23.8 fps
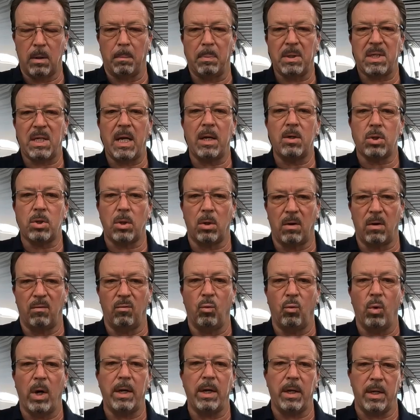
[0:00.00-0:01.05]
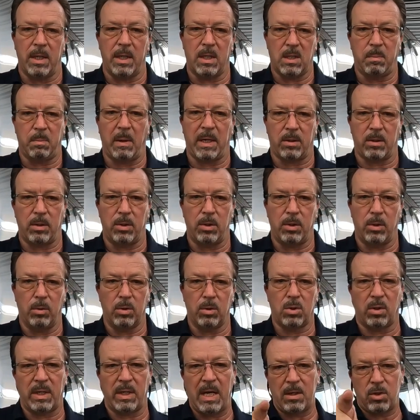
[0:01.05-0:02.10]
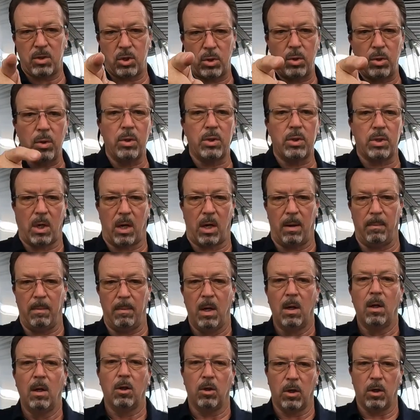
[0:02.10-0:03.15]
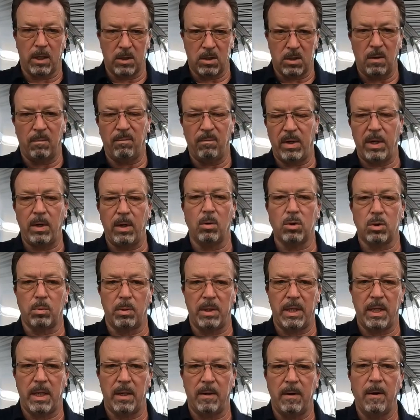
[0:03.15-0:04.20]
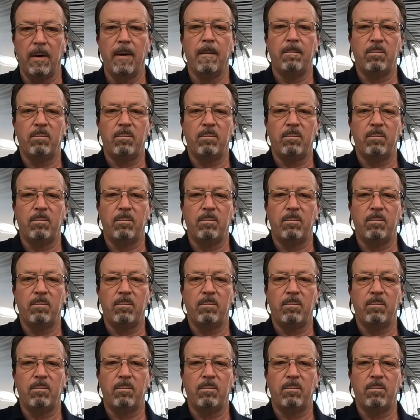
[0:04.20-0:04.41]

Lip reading: the potential of what an inspector do. So that's your job. Look at some videos we did.